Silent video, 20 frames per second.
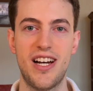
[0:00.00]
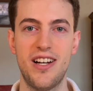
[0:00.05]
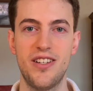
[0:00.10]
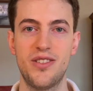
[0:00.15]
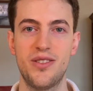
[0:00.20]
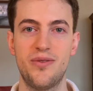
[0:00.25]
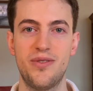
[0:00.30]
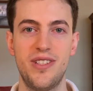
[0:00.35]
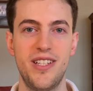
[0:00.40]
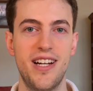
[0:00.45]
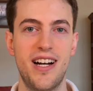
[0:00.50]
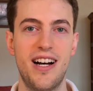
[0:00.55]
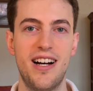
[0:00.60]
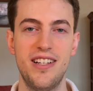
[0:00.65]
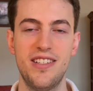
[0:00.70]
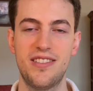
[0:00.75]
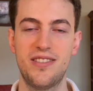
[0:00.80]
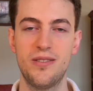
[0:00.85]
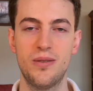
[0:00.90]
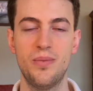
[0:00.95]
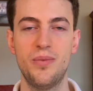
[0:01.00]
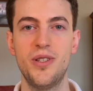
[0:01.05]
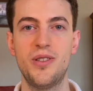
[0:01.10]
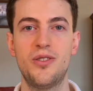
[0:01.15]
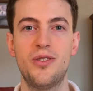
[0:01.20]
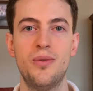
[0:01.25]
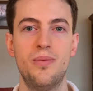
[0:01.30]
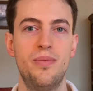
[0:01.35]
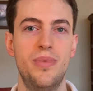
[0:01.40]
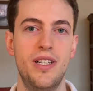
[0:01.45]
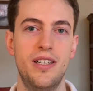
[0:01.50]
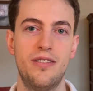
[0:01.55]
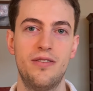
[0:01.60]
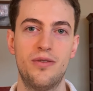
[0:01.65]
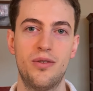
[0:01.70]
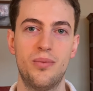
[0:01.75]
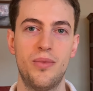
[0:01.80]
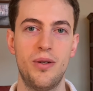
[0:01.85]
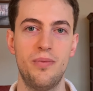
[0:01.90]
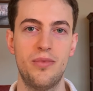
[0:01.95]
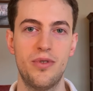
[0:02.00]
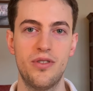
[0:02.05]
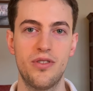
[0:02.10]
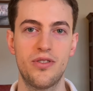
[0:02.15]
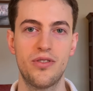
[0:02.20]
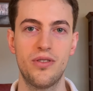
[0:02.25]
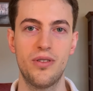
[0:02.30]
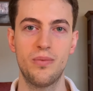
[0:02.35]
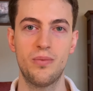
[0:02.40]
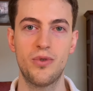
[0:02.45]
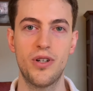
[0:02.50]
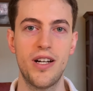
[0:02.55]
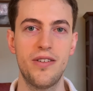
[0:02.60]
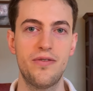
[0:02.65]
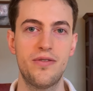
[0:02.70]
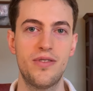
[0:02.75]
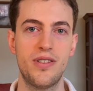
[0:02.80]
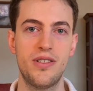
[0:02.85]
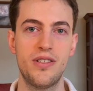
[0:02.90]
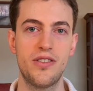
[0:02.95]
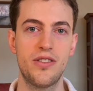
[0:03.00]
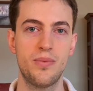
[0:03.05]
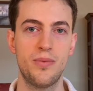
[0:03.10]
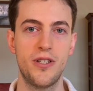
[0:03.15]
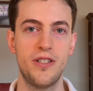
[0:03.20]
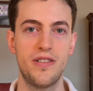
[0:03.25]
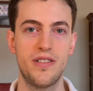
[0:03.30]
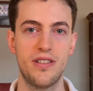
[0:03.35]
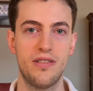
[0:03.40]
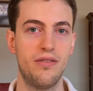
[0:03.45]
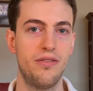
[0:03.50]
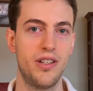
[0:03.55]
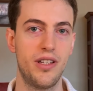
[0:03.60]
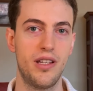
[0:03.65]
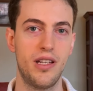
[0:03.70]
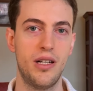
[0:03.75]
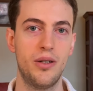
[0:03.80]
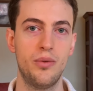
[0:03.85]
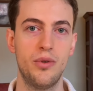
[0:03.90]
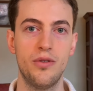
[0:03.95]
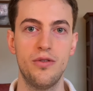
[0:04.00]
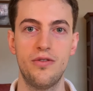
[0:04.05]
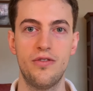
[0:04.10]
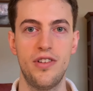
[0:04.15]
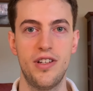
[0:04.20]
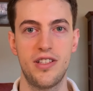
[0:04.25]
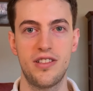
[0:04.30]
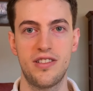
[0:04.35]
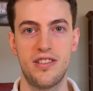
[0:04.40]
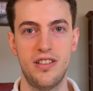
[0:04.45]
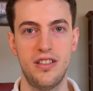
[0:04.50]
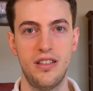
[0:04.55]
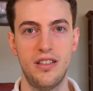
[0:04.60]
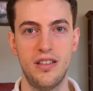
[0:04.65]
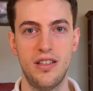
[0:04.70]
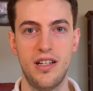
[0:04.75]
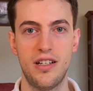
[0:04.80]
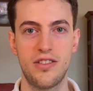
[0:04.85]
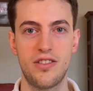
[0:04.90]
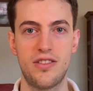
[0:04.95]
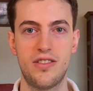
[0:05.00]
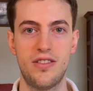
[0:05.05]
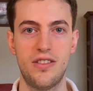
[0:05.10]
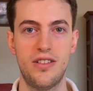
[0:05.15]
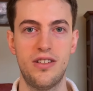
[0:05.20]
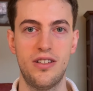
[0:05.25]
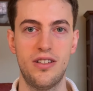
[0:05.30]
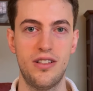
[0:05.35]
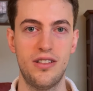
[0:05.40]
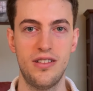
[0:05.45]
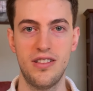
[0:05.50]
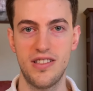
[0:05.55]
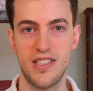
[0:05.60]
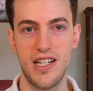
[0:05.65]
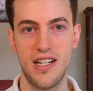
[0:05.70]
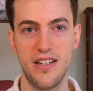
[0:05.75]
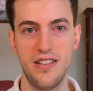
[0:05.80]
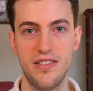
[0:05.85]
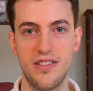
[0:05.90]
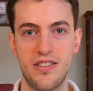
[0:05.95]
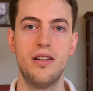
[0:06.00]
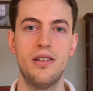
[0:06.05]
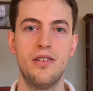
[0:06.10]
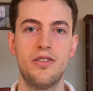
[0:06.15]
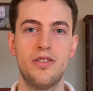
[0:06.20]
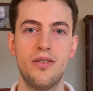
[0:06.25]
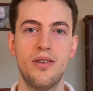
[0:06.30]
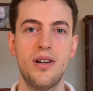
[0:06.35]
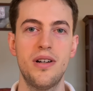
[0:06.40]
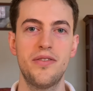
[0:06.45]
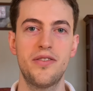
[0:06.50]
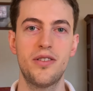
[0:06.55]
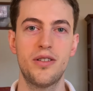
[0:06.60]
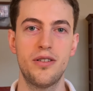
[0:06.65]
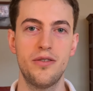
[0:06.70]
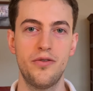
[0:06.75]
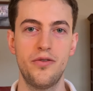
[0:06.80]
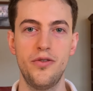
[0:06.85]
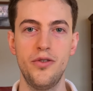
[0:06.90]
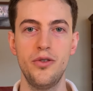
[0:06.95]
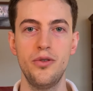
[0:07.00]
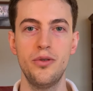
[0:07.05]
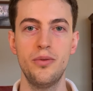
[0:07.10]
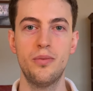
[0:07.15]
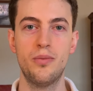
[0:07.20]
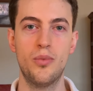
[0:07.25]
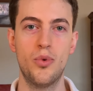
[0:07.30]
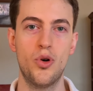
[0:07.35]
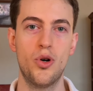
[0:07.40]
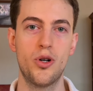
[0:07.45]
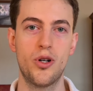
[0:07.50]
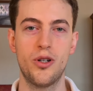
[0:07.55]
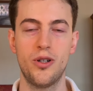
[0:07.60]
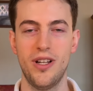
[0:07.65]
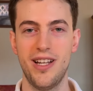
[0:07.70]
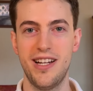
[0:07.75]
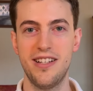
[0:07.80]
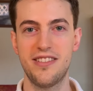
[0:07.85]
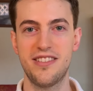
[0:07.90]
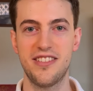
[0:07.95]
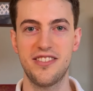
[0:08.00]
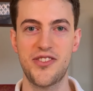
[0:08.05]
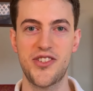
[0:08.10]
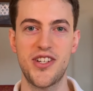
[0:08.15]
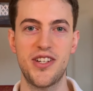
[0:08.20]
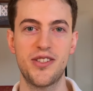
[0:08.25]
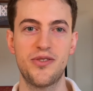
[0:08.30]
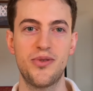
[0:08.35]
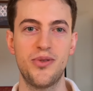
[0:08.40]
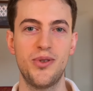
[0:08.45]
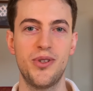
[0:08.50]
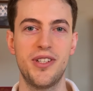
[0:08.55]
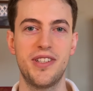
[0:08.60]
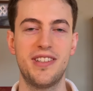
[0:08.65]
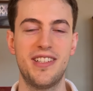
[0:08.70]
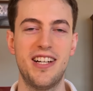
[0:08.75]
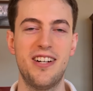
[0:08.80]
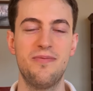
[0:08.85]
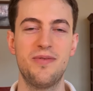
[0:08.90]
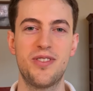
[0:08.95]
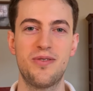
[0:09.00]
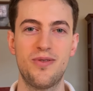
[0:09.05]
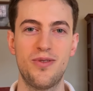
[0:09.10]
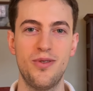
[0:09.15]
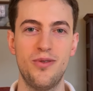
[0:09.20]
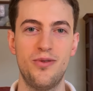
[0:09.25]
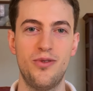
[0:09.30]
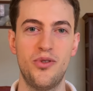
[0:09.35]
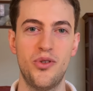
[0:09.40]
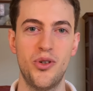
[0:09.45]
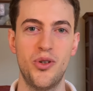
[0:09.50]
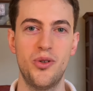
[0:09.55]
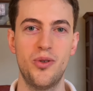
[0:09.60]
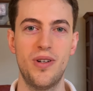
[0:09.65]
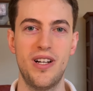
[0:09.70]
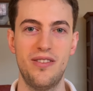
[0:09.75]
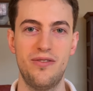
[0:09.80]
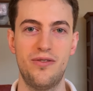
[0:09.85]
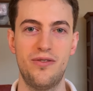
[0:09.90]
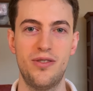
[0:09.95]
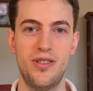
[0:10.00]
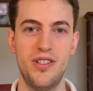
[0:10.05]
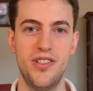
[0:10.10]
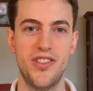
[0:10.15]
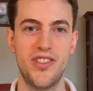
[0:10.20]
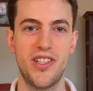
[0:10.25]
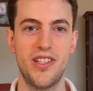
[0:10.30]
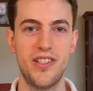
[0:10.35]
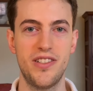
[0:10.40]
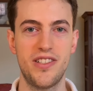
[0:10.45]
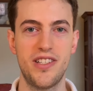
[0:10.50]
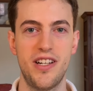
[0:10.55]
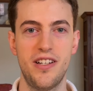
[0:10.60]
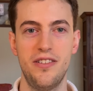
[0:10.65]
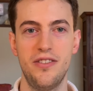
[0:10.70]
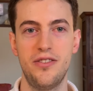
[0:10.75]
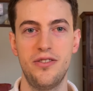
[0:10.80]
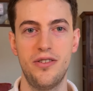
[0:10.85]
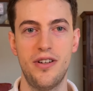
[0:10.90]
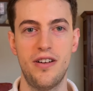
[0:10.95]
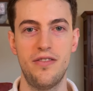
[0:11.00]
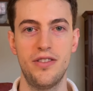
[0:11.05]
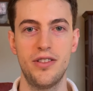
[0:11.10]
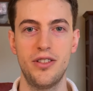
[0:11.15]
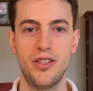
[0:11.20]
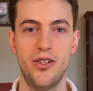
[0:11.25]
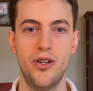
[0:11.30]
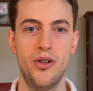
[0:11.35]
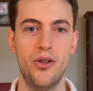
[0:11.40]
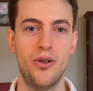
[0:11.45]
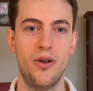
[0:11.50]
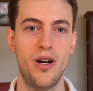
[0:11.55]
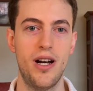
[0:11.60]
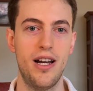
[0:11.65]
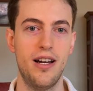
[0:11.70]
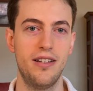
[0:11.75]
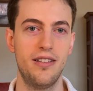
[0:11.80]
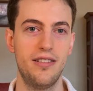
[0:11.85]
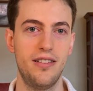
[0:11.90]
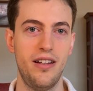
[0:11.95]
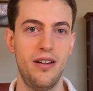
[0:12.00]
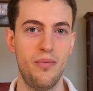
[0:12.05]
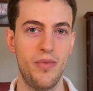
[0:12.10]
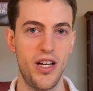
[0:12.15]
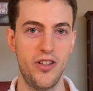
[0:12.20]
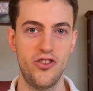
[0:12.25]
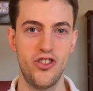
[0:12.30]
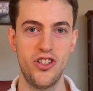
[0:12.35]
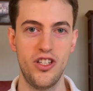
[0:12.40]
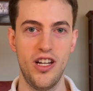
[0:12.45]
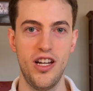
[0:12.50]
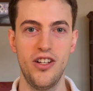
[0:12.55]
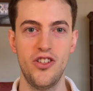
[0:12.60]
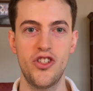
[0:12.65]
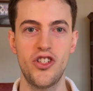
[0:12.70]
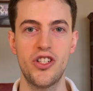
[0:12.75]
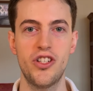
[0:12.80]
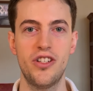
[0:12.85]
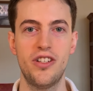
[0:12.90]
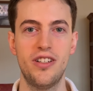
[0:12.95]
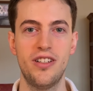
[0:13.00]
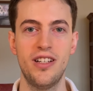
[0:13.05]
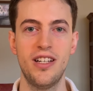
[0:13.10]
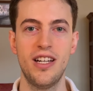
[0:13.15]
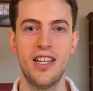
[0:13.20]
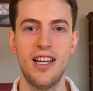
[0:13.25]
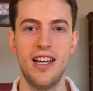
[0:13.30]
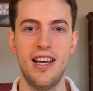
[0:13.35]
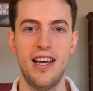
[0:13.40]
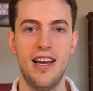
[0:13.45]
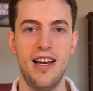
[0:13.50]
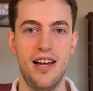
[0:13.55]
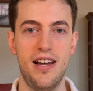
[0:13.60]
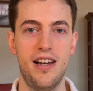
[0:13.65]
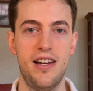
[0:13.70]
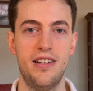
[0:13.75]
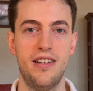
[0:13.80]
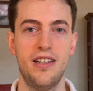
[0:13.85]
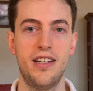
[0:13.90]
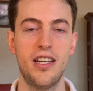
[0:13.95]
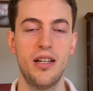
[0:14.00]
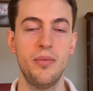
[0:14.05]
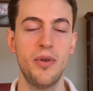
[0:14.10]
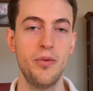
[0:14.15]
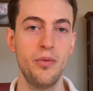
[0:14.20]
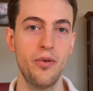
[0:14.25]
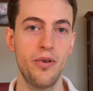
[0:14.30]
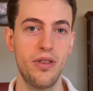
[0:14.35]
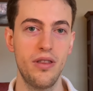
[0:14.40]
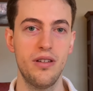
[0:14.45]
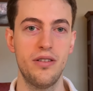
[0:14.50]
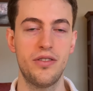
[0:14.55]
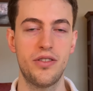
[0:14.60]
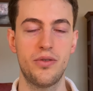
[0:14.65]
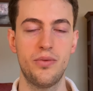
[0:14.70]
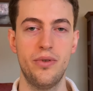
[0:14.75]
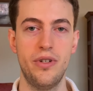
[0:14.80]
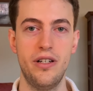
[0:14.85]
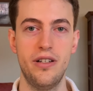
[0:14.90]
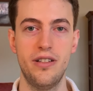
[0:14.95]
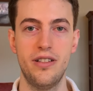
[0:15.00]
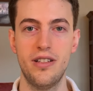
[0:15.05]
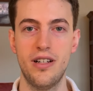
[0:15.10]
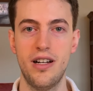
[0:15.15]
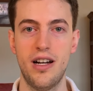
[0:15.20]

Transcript: of the eyes. They're a bit too big for my personal preference, but it's something that I will fix in the next uh, designs. So after a few more or less successful attempts from photo reference, I decided to have a go at imagination, and I came up with this one. I